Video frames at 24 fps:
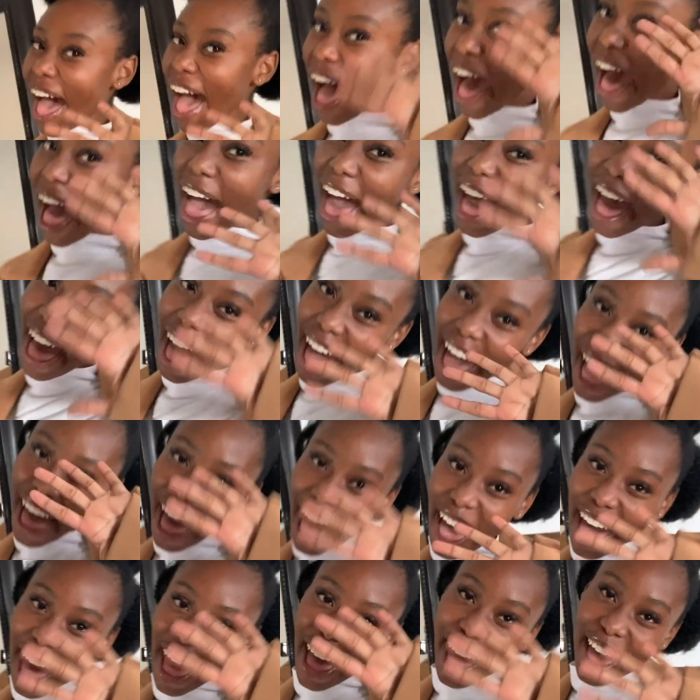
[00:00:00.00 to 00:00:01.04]
Tell me where you
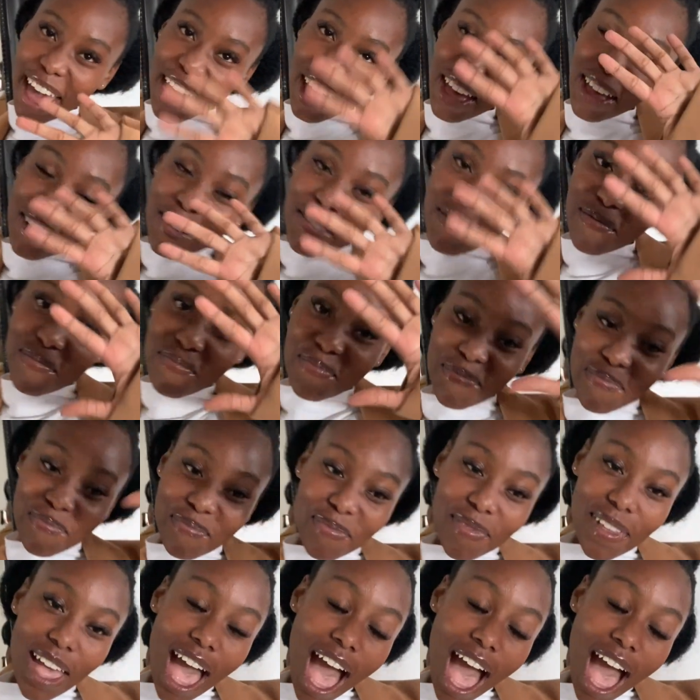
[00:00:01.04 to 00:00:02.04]
were. You were underground.